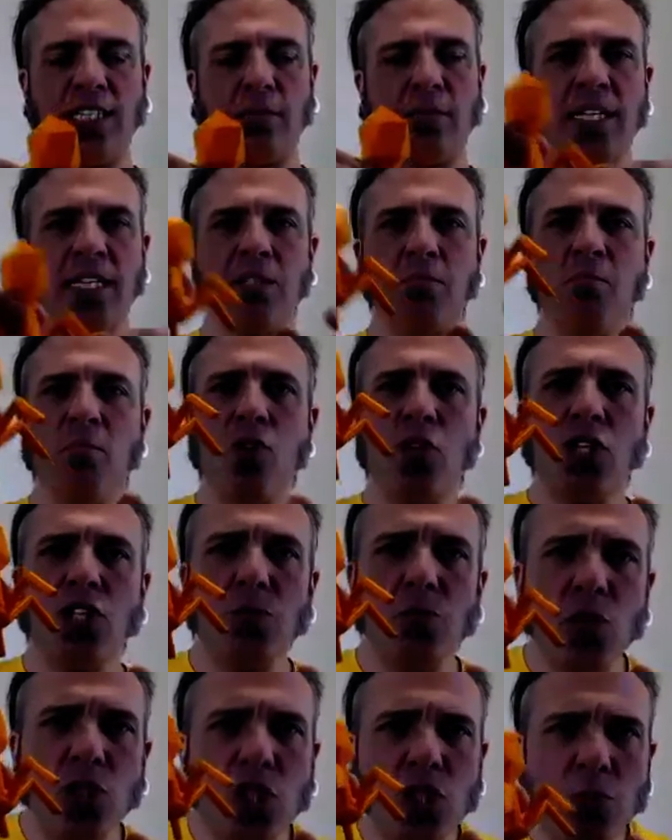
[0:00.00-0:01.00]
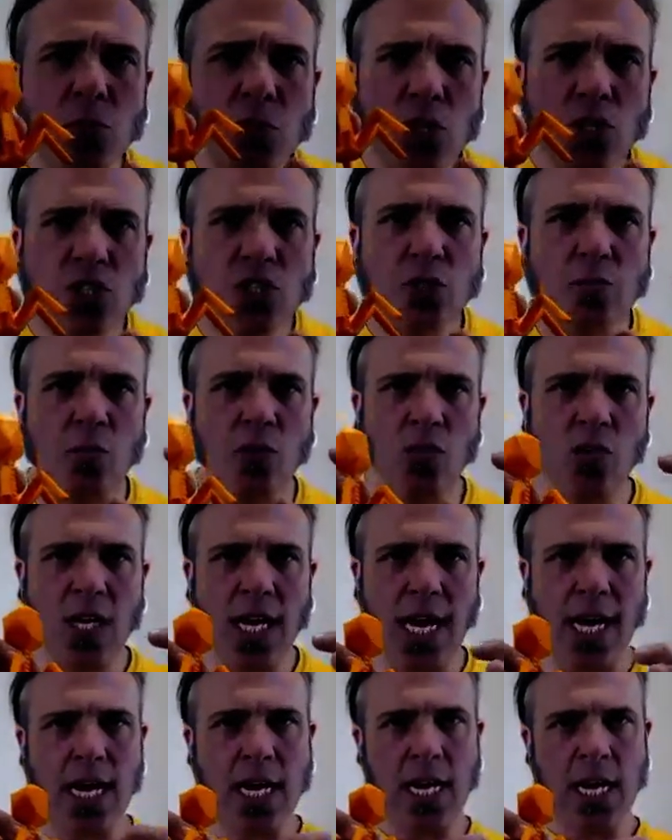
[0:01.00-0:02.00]
and it's much, much, much smaller
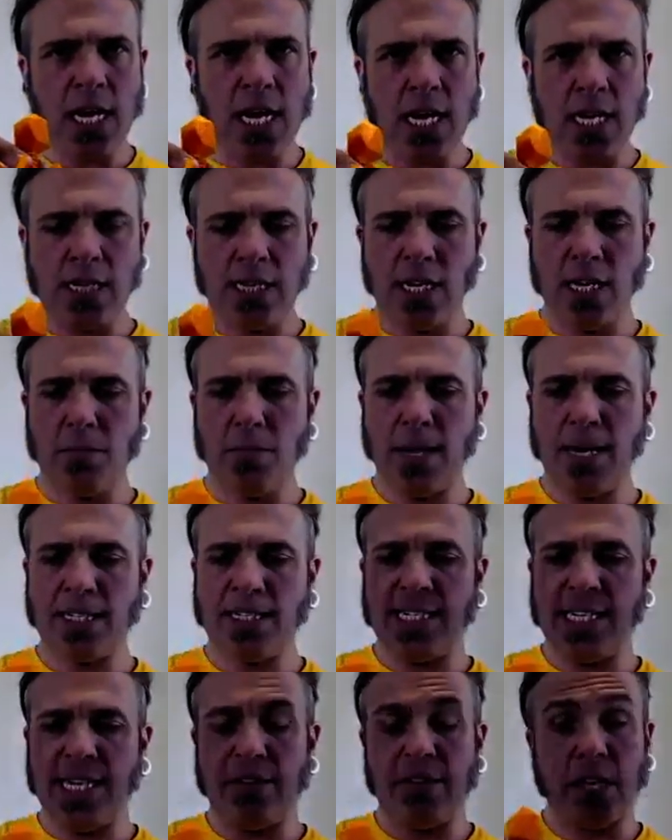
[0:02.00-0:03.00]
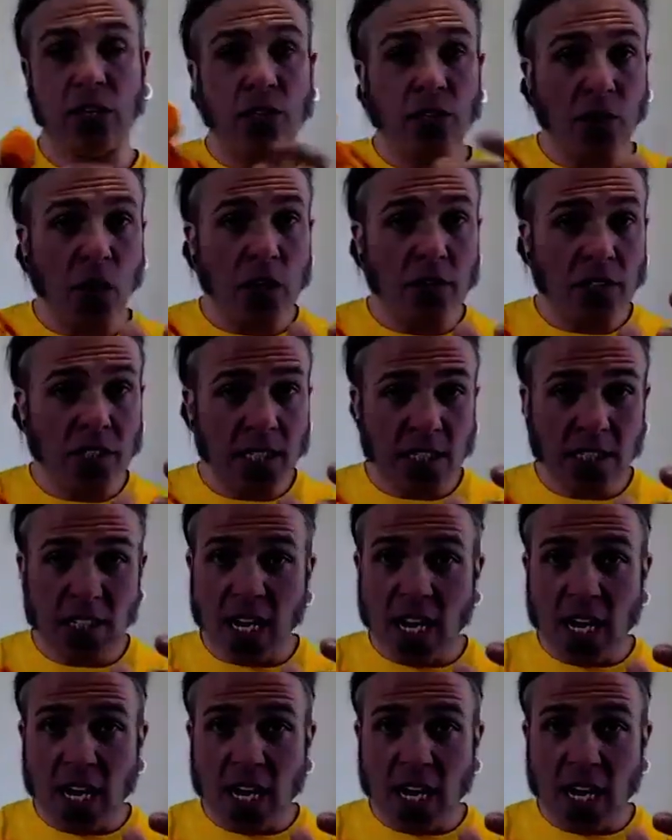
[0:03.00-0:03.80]
than a bacteria, because viruses